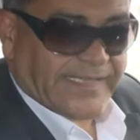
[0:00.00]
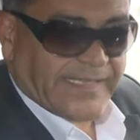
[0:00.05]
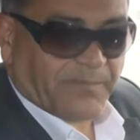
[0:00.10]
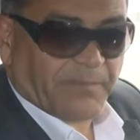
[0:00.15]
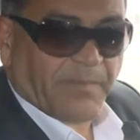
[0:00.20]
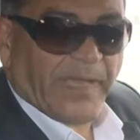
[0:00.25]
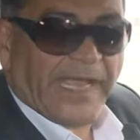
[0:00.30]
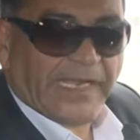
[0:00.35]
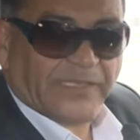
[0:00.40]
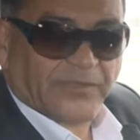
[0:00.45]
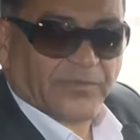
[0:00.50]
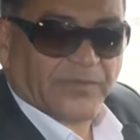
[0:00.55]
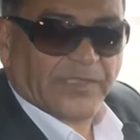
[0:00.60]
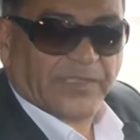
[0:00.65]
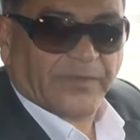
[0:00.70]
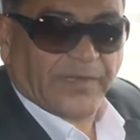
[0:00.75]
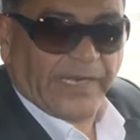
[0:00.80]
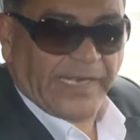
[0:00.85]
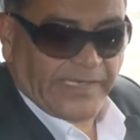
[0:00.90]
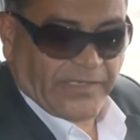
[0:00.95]
it back to
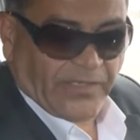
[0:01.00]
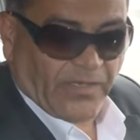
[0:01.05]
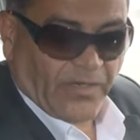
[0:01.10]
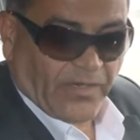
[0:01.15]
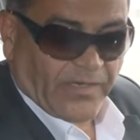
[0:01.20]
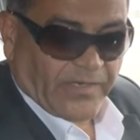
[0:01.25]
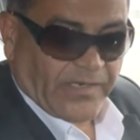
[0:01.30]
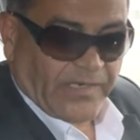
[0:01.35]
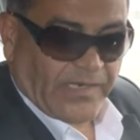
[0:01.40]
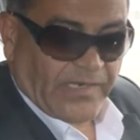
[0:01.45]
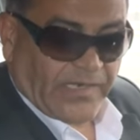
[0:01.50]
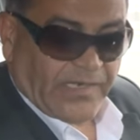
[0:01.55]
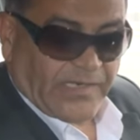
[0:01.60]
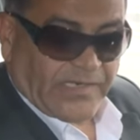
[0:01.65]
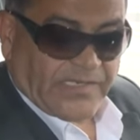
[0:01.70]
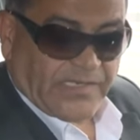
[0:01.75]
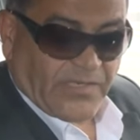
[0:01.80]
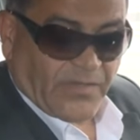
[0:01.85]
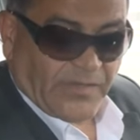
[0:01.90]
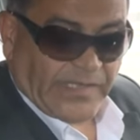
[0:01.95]
the radar,
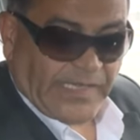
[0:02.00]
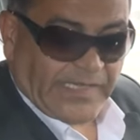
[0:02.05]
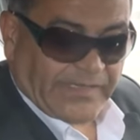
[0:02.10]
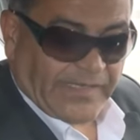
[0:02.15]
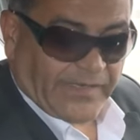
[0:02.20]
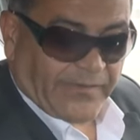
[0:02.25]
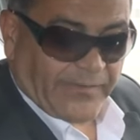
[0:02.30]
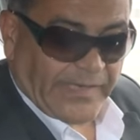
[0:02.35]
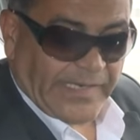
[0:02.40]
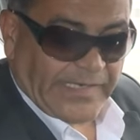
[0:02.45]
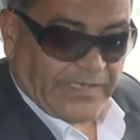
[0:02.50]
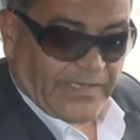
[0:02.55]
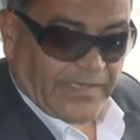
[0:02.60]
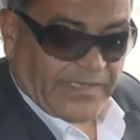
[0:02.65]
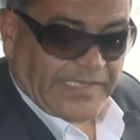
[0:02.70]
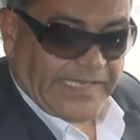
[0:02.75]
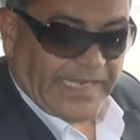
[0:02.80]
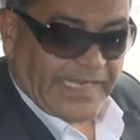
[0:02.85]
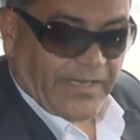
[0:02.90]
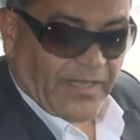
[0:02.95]
so that the radar
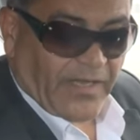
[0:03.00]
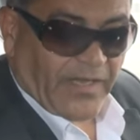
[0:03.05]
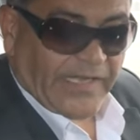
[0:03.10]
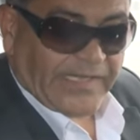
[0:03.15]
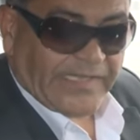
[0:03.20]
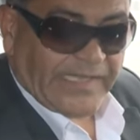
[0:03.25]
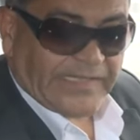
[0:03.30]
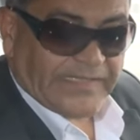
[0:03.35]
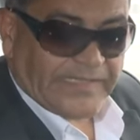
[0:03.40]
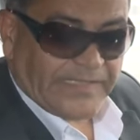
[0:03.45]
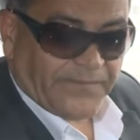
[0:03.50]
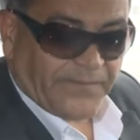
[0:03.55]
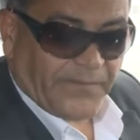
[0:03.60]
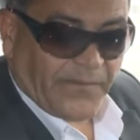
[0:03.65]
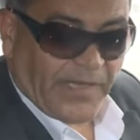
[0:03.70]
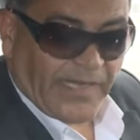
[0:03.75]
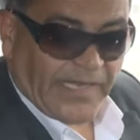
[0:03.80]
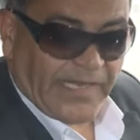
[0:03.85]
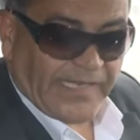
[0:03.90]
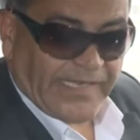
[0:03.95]
can
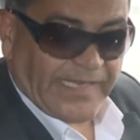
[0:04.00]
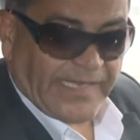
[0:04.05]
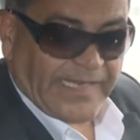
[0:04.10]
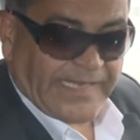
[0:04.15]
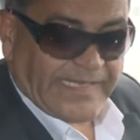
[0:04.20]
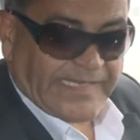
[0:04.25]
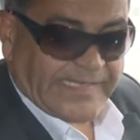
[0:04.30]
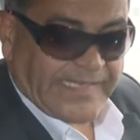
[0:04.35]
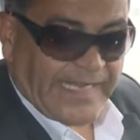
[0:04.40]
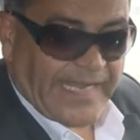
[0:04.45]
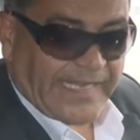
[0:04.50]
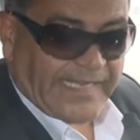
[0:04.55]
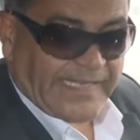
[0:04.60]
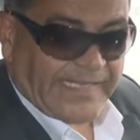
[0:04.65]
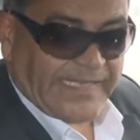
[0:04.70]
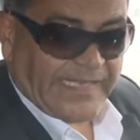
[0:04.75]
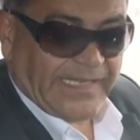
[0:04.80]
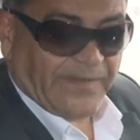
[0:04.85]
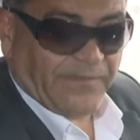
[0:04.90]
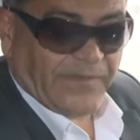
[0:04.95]
identify
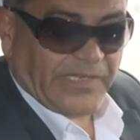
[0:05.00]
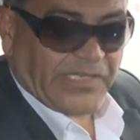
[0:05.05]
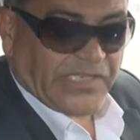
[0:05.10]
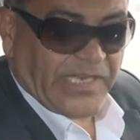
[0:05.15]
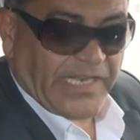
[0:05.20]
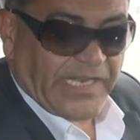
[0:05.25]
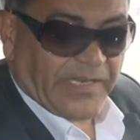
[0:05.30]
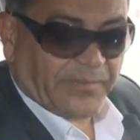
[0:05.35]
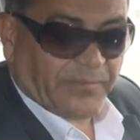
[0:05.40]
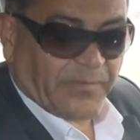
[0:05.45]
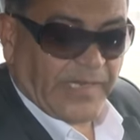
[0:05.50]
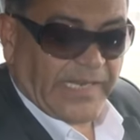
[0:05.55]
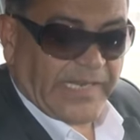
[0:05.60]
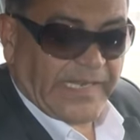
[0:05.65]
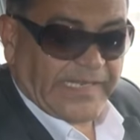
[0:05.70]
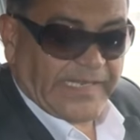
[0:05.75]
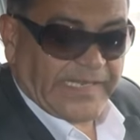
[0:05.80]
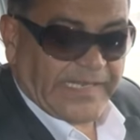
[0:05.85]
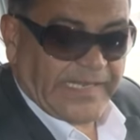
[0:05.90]
exactly which airplane